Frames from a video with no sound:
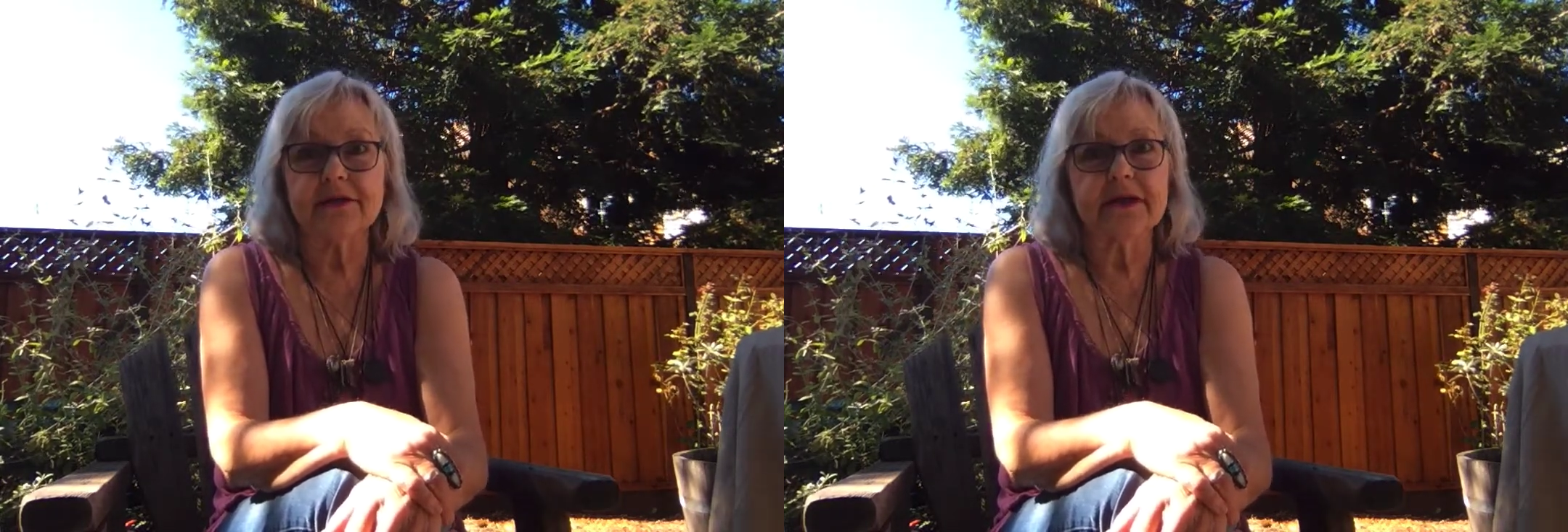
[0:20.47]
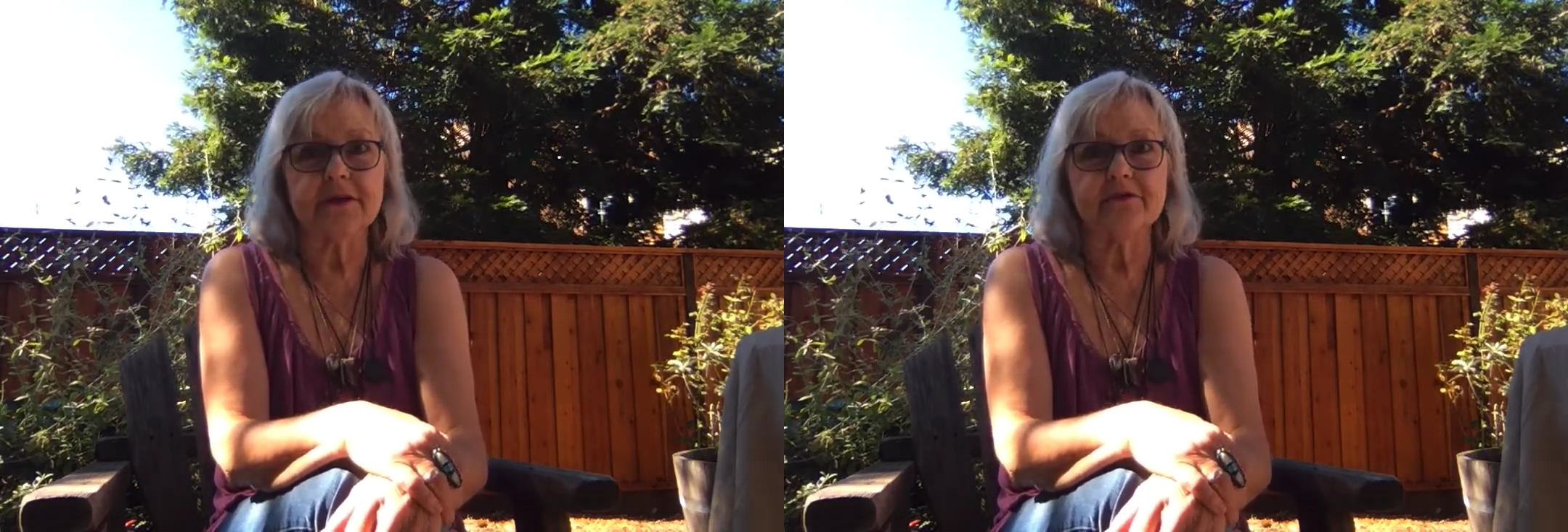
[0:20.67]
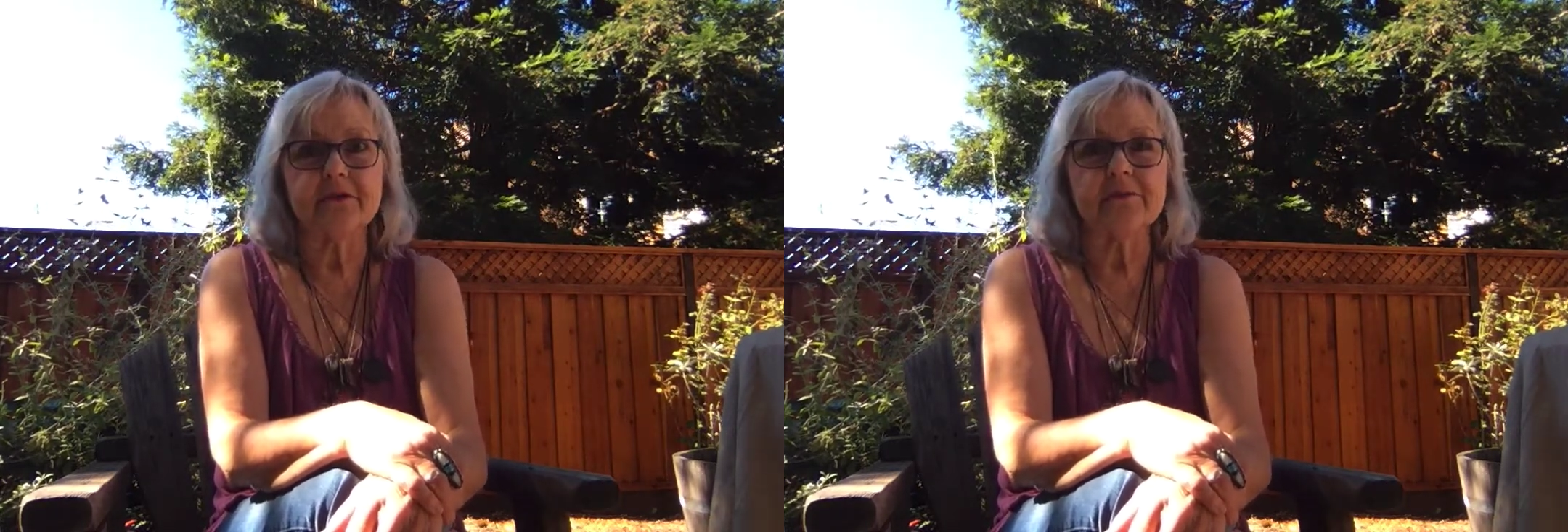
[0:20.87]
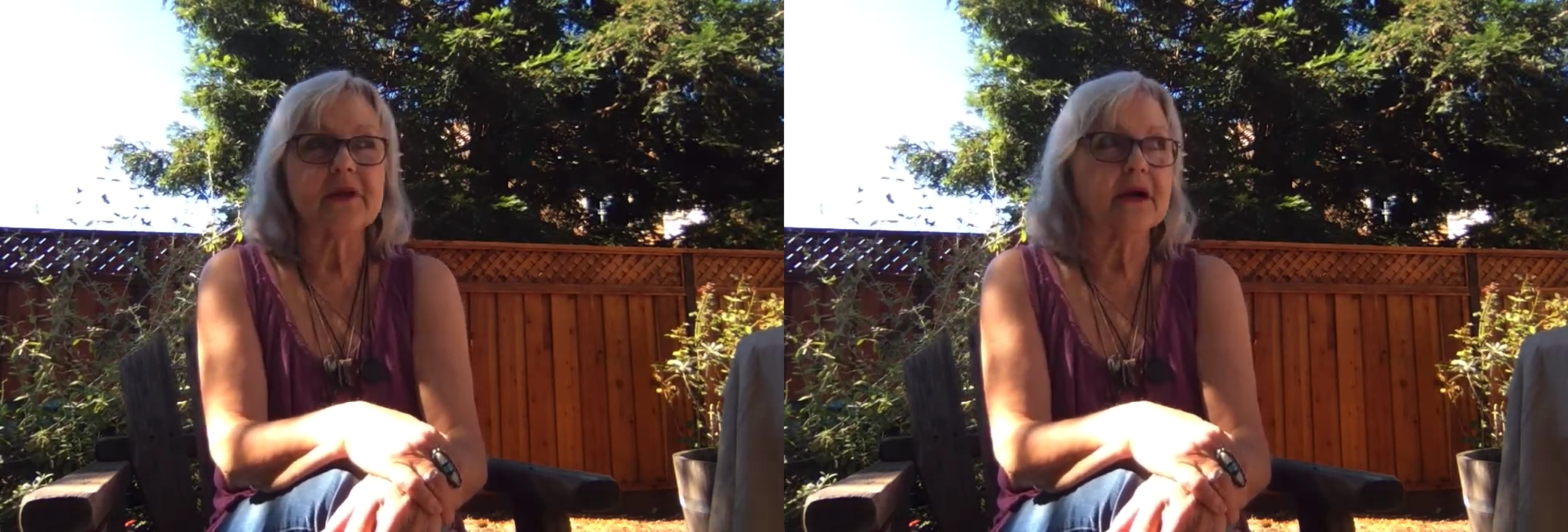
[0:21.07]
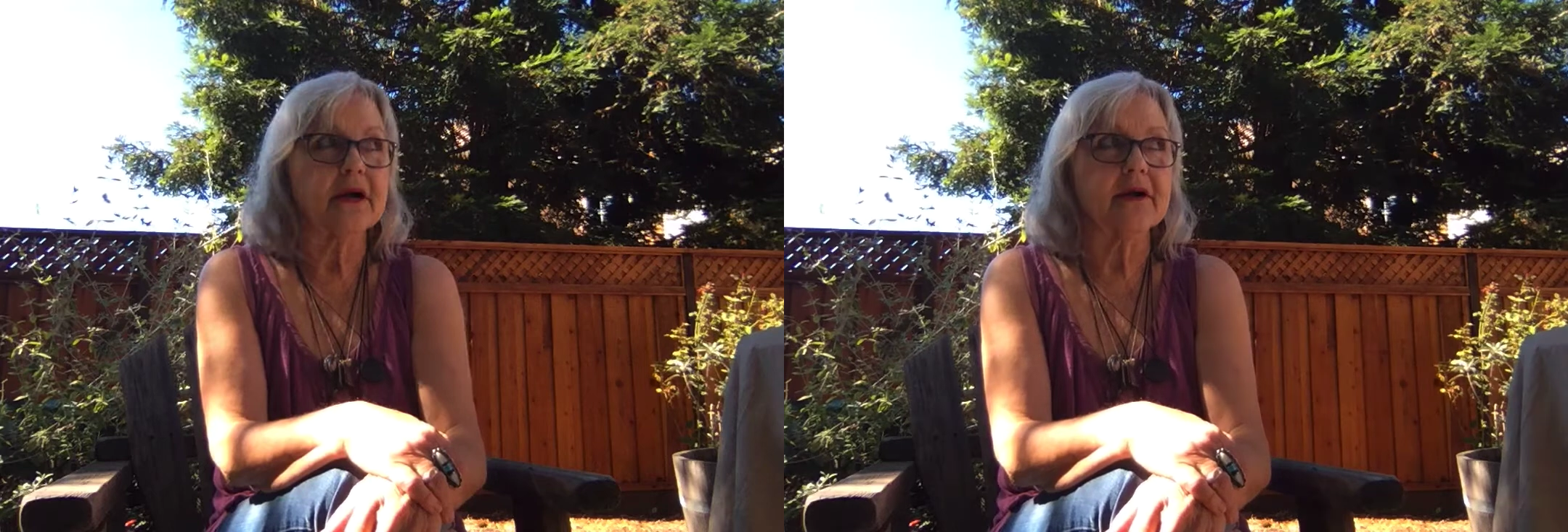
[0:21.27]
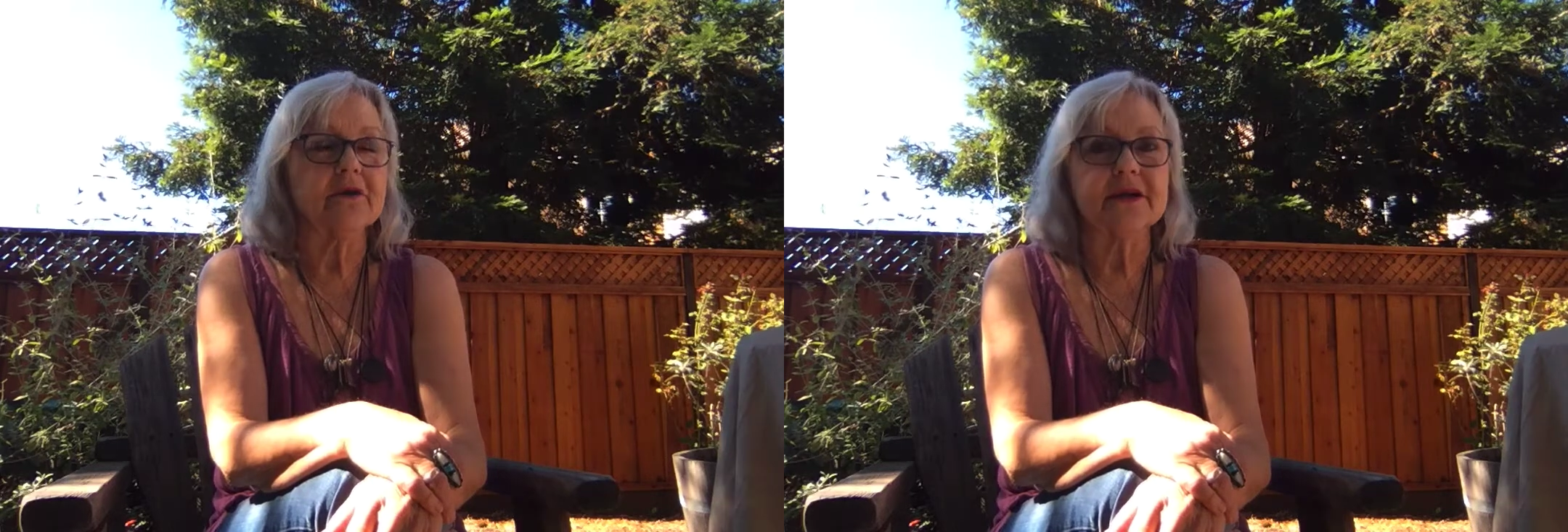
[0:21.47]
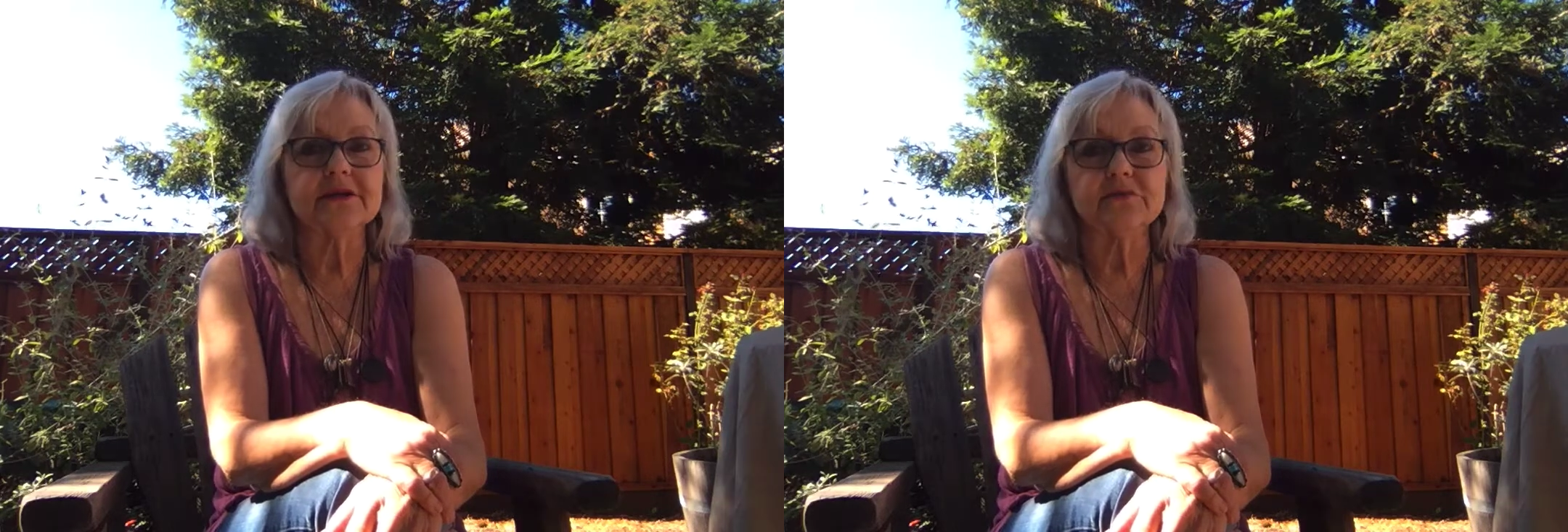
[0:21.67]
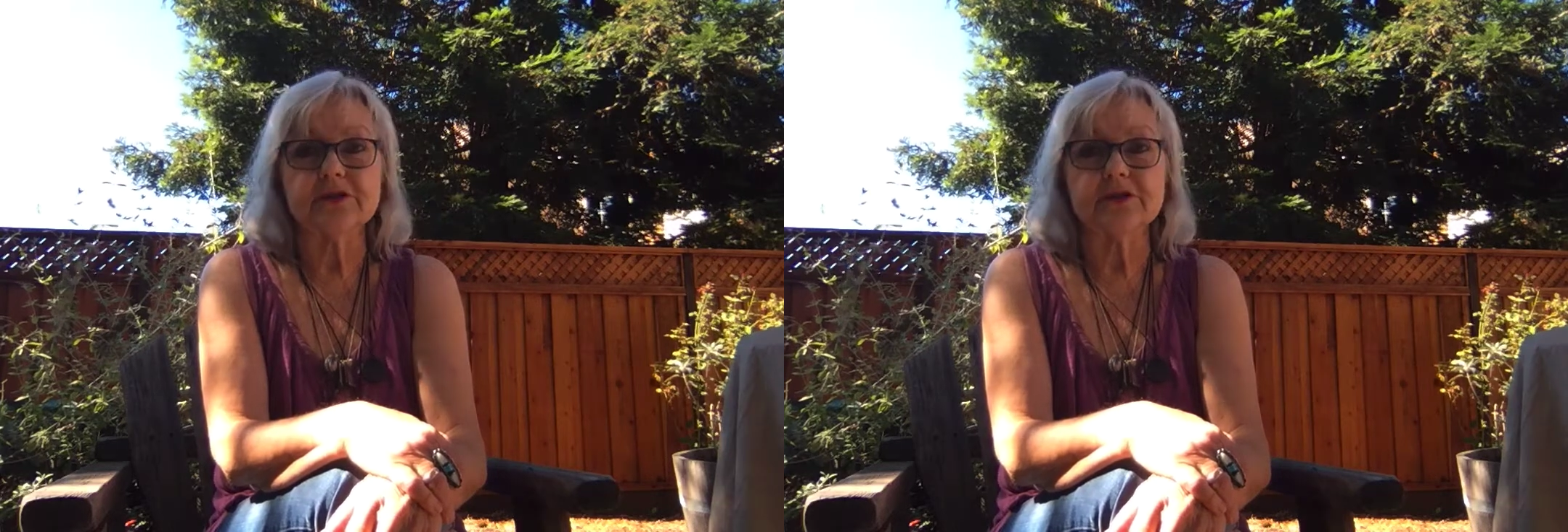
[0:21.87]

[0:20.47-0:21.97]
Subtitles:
letter from the IRS,